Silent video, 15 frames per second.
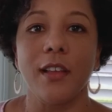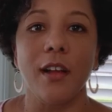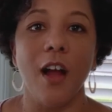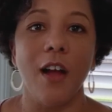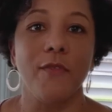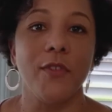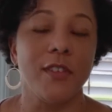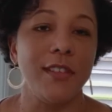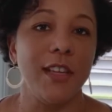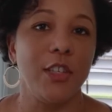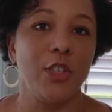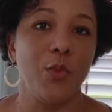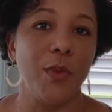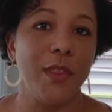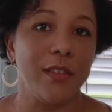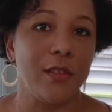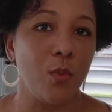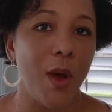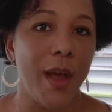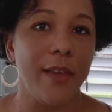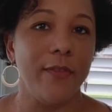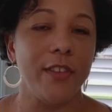conversation with his
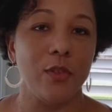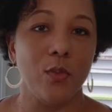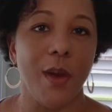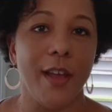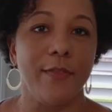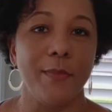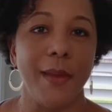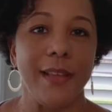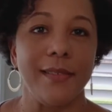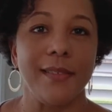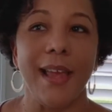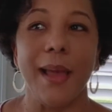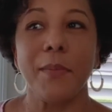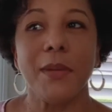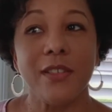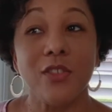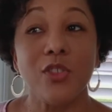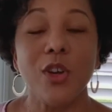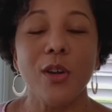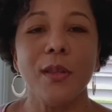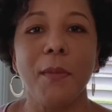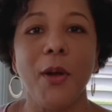wife might say, I'm
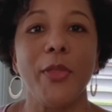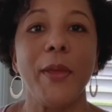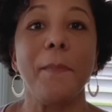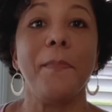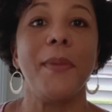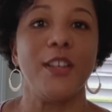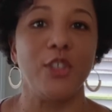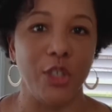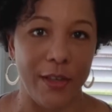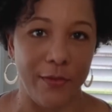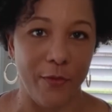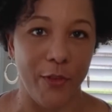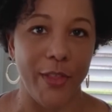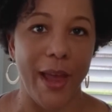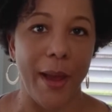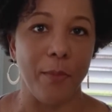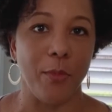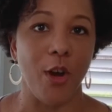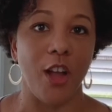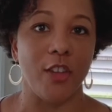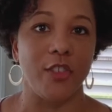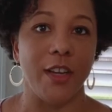concerned about the budget for that
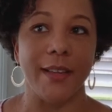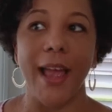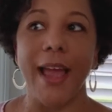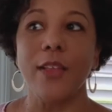project.